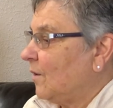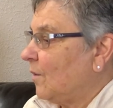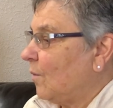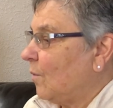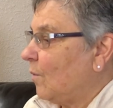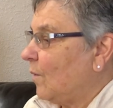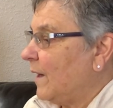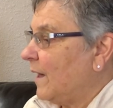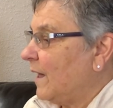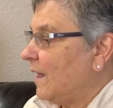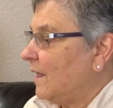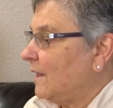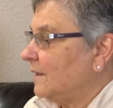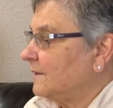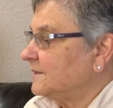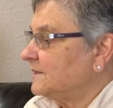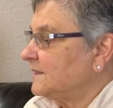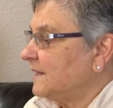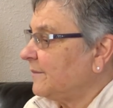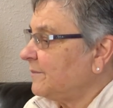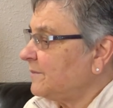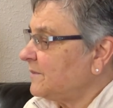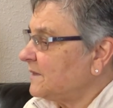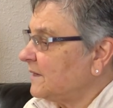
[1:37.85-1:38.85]
Well,
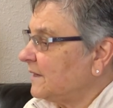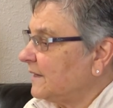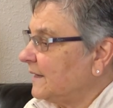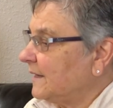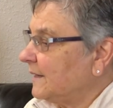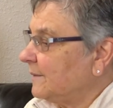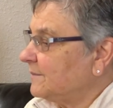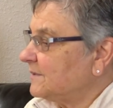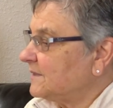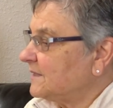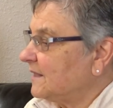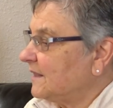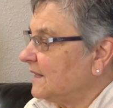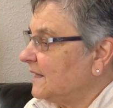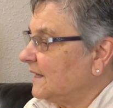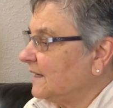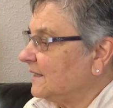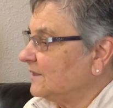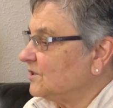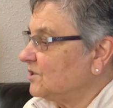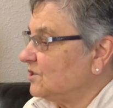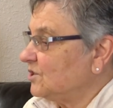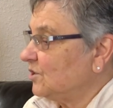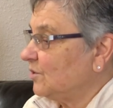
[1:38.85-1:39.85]
sometimes
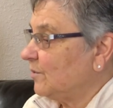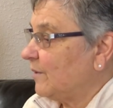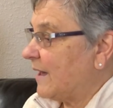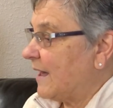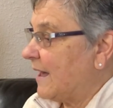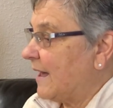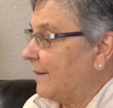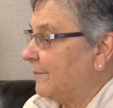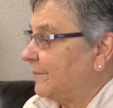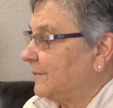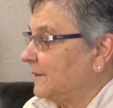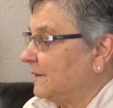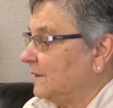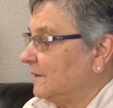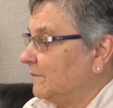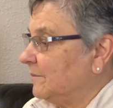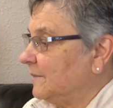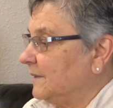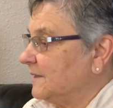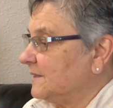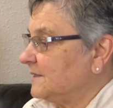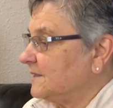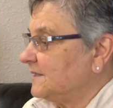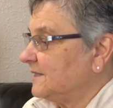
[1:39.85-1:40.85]
things do happen,
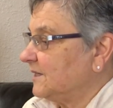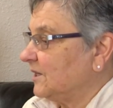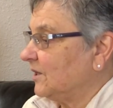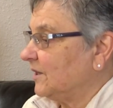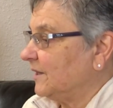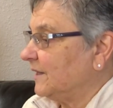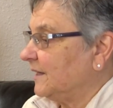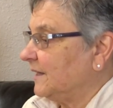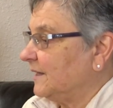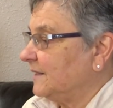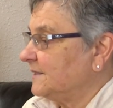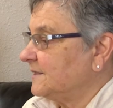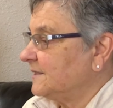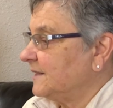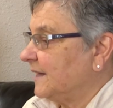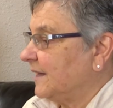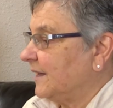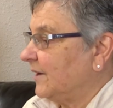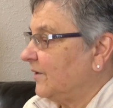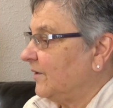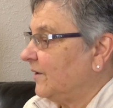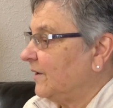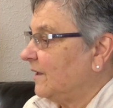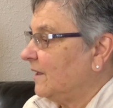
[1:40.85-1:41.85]
Miss Tilly
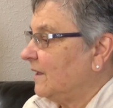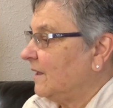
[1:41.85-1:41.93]
said.